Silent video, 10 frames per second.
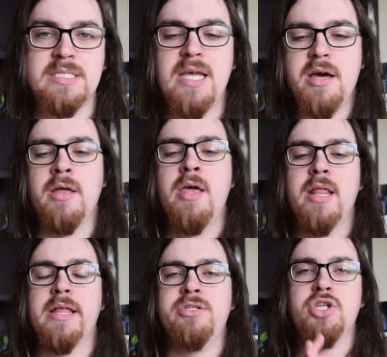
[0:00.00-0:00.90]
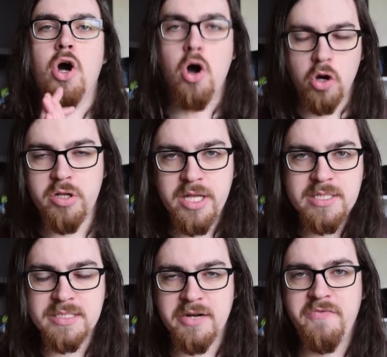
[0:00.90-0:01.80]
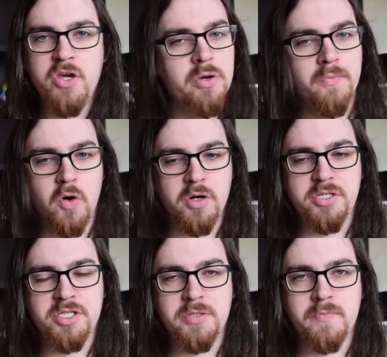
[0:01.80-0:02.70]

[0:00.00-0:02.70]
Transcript: Now, it's only stuff you can watch.